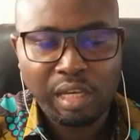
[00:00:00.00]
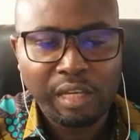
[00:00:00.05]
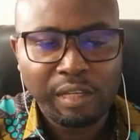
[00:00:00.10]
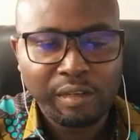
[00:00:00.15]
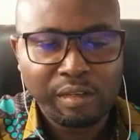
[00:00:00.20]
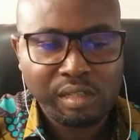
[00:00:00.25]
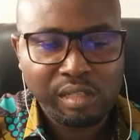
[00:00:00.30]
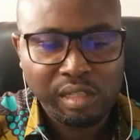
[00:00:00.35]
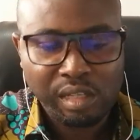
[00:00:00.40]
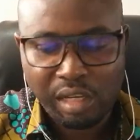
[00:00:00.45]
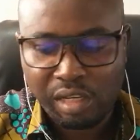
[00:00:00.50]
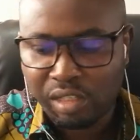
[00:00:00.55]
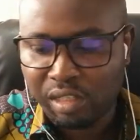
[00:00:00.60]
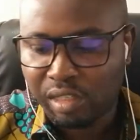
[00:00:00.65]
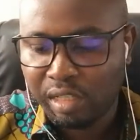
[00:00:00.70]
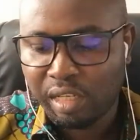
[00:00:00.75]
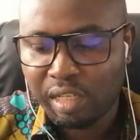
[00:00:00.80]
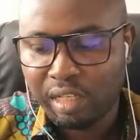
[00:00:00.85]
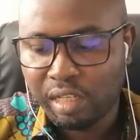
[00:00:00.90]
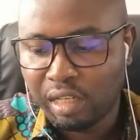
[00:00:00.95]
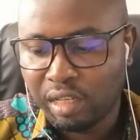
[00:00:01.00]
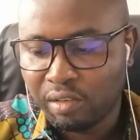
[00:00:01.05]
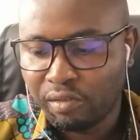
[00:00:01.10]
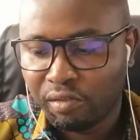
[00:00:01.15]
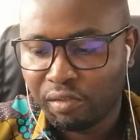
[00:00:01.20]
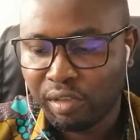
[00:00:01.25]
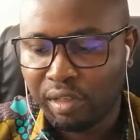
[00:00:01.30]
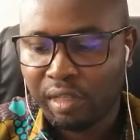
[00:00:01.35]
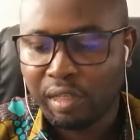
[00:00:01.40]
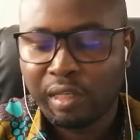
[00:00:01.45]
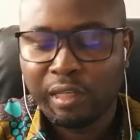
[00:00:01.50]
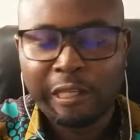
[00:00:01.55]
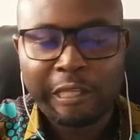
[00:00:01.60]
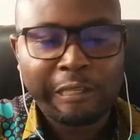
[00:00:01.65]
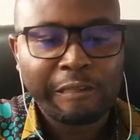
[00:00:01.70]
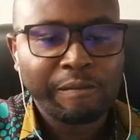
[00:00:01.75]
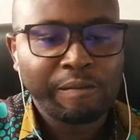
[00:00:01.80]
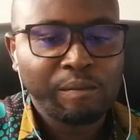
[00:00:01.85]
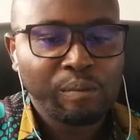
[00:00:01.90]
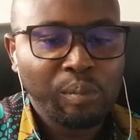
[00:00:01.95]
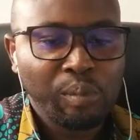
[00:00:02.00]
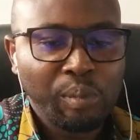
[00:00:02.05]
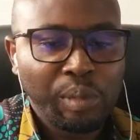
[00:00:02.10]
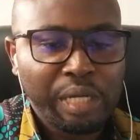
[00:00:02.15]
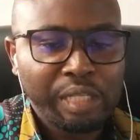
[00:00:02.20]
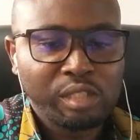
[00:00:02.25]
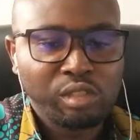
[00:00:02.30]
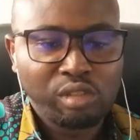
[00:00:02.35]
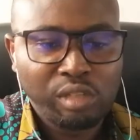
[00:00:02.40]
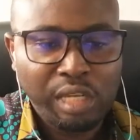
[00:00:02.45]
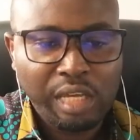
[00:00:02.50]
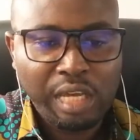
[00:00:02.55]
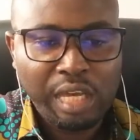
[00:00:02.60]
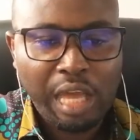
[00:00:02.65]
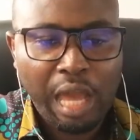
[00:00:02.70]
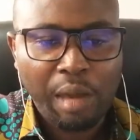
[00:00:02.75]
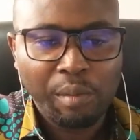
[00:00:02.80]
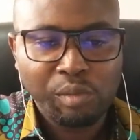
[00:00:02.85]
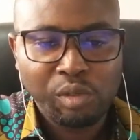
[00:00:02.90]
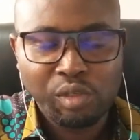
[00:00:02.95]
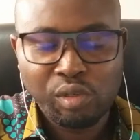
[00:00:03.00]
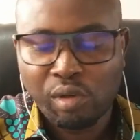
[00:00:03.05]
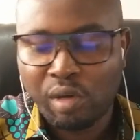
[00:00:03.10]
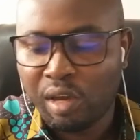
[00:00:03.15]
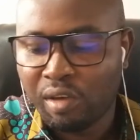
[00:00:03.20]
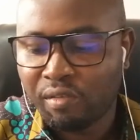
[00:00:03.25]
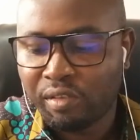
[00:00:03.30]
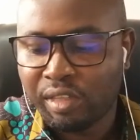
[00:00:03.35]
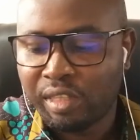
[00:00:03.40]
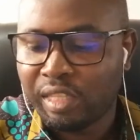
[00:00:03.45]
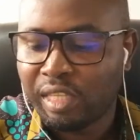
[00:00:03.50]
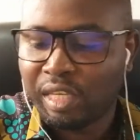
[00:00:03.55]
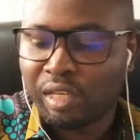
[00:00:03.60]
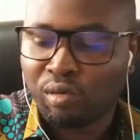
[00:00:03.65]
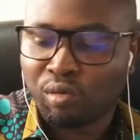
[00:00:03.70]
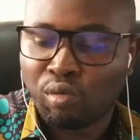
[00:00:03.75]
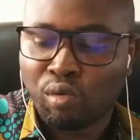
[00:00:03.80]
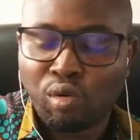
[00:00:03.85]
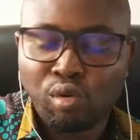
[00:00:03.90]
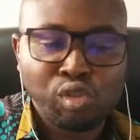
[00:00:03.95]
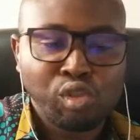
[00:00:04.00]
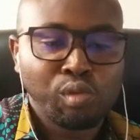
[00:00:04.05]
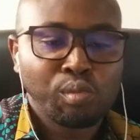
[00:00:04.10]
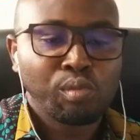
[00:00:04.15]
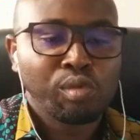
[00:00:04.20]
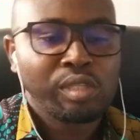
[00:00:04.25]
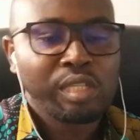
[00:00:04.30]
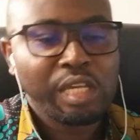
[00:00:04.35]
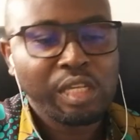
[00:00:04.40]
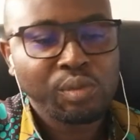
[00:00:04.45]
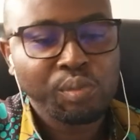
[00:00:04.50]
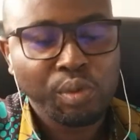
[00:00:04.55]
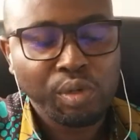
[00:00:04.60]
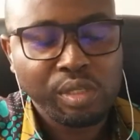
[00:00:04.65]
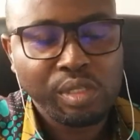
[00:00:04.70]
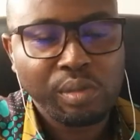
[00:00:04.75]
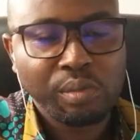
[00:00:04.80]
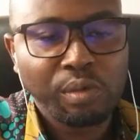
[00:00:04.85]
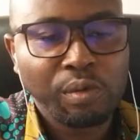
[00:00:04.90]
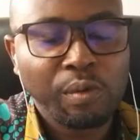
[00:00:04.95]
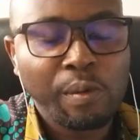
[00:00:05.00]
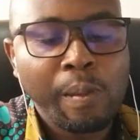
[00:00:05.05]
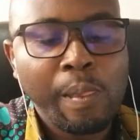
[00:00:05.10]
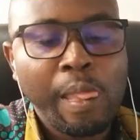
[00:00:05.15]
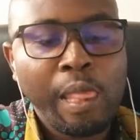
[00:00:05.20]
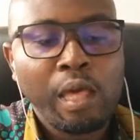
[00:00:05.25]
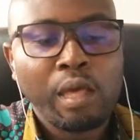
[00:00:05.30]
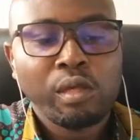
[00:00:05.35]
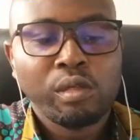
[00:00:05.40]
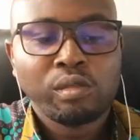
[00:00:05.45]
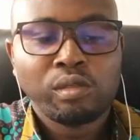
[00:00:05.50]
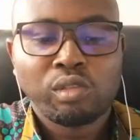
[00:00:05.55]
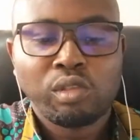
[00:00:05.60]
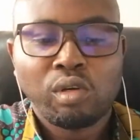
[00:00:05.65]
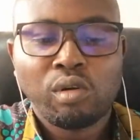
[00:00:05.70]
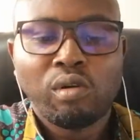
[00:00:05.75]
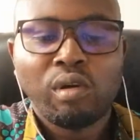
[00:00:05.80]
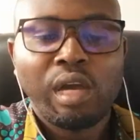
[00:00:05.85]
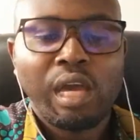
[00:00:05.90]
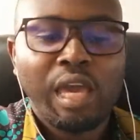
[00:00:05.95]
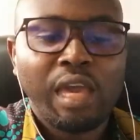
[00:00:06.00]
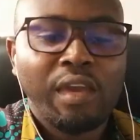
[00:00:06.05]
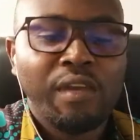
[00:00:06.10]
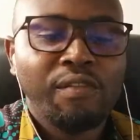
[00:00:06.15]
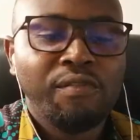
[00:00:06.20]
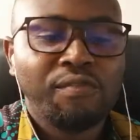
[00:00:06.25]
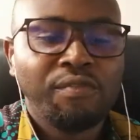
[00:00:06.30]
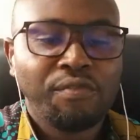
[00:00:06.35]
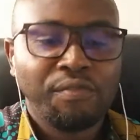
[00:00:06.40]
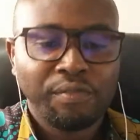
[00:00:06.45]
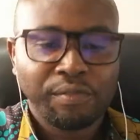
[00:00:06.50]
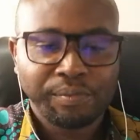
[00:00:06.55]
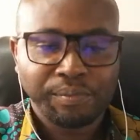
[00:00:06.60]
discussion and delivery. But today, I'm sure everything will go smooth as possible. So if